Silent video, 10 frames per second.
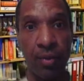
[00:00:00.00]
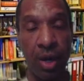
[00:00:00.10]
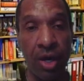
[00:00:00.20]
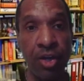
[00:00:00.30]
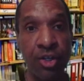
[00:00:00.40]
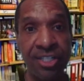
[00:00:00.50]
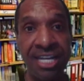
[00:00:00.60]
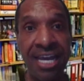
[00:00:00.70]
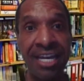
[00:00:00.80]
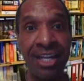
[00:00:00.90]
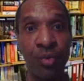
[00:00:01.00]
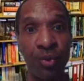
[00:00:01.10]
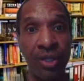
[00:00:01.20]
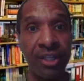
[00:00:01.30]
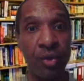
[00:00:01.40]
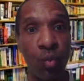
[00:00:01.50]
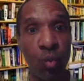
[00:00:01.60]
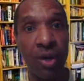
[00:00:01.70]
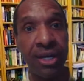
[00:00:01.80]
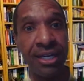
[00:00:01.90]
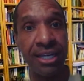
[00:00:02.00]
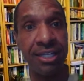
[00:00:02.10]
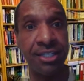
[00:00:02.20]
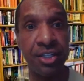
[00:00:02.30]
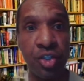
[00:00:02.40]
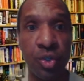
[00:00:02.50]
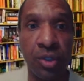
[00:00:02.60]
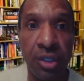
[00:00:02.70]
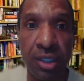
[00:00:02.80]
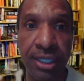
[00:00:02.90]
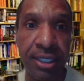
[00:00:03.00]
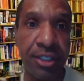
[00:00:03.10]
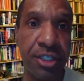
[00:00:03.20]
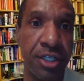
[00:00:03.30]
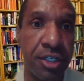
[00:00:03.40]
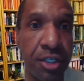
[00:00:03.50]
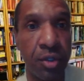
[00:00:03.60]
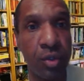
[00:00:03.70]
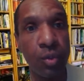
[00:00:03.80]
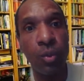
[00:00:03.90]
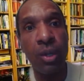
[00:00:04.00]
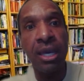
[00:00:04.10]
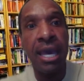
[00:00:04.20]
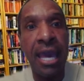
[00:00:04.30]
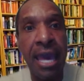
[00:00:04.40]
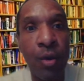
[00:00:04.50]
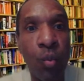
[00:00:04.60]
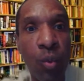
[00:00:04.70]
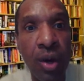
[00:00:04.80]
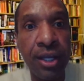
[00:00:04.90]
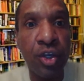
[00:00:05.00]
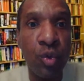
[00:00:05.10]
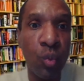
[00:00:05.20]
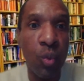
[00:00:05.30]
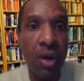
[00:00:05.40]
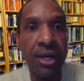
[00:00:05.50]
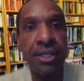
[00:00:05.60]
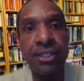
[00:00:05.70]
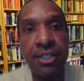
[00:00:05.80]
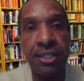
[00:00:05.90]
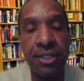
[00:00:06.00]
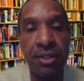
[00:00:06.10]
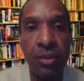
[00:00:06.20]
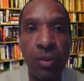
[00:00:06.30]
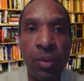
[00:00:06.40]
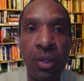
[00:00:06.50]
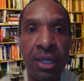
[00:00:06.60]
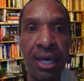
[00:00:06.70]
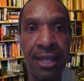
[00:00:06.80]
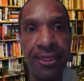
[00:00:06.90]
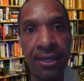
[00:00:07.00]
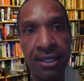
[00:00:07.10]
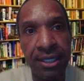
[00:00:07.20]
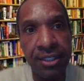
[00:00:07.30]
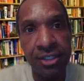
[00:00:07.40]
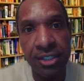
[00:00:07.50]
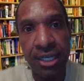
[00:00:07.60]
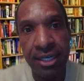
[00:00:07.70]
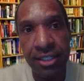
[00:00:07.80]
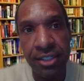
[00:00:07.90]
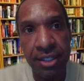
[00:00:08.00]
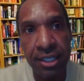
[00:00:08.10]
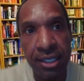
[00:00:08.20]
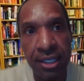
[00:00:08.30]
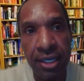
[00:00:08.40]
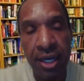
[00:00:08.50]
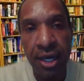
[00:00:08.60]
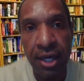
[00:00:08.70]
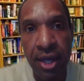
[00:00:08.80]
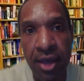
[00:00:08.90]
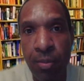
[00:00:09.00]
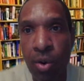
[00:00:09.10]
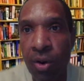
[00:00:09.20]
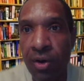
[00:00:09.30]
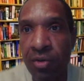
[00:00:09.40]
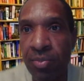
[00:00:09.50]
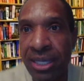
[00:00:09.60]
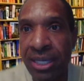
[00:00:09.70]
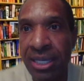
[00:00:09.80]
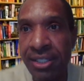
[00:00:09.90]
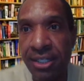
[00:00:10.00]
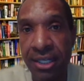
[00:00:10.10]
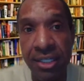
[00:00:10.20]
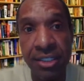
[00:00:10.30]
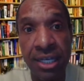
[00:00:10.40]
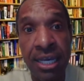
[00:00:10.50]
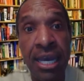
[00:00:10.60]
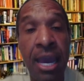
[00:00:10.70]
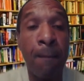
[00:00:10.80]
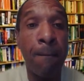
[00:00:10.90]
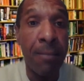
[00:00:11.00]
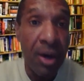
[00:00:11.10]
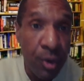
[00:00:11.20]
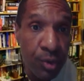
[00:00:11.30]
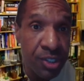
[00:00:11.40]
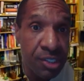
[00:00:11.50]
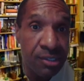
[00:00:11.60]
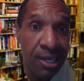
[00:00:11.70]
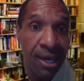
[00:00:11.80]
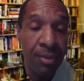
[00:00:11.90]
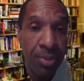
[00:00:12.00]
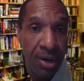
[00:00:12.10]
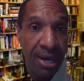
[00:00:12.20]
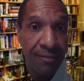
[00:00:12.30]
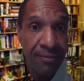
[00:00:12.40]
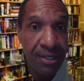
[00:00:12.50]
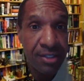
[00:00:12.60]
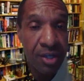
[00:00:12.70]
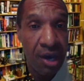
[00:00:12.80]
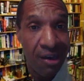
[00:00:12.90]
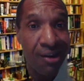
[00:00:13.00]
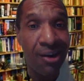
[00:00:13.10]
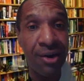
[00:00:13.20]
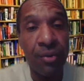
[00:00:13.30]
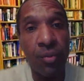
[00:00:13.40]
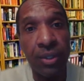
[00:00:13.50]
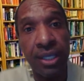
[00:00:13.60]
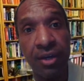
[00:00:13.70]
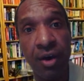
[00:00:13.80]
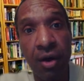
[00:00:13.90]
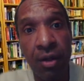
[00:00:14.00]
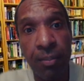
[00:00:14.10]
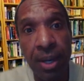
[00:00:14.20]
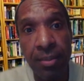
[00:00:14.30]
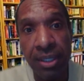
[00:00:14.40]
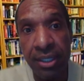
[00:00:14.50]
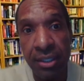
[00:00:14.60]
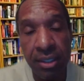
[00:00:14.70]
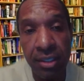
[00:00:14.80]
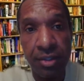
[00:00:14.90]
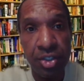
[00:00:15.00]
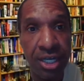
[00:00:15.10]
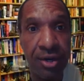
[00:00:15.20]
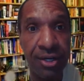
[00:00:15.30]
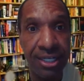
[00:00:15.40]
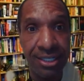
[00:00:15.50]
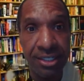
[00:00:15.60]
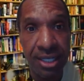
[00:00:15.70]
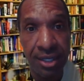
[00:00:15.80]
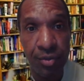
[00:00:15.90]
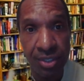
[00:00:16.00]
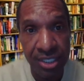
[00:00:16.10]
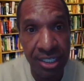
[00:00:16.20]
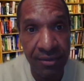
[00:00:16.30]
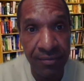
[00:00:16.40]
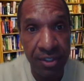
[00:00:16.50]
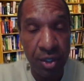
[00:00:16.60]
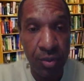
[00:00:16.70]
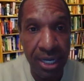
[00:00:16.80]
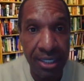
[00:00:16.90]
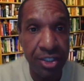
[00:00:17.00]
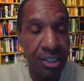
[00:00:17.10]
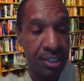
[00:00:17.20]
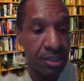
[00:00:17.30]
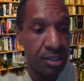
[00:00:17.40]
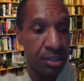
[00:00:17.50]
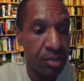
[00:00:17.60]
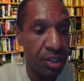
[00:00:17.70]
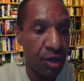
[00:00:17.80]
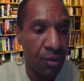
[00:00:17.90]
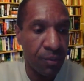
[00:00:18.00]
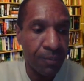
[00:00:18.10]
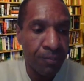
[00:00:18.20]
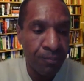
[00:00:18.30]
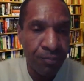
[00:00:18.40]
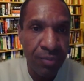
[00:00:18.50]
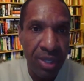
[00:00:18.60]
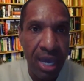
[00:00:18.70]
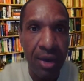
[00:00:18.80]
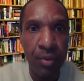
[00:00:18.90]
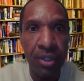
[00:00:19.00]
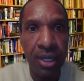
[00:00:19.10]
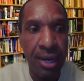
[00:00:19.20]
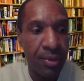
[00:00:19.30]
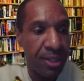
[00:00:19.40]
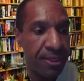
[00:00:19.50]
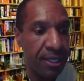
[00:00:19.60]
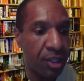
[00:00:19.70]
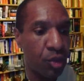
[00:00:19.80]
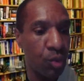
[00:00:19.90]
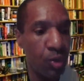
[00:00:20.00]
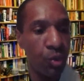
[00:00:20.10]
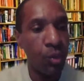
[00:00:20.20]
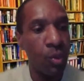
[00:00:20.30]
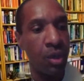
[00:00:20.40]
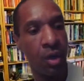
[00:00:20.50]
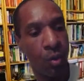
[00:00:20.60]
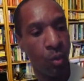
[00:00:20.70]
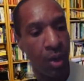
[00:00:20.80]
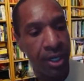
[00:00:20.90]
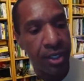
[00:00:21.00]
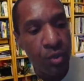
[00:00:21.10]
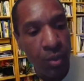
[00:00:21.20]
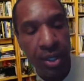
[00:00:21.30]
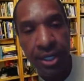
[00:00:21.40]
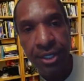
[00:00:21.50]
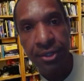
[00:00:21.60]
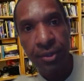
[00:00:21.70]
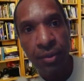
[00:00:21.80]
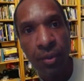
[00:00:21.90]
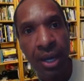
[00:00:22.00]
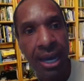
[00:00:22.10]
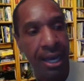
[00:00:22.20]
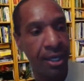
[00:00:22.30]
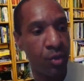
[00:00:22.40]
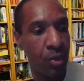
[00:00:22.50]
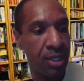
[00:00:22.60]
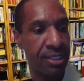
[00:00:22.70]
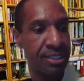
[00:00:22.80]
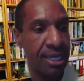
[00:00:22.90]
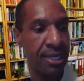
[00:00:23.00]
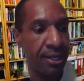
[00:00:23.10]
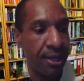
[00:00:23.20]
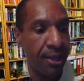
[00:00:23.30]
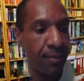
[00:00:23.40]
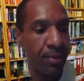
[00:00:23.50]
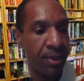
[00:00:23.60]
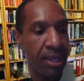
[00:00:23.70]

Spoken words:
understanding really what it is that you're looking to do and what you want to do, I think is the important piece to this. Most nonprofits are what they call public charities and receive donations. So I would think through what you want to do, how you want to set it up,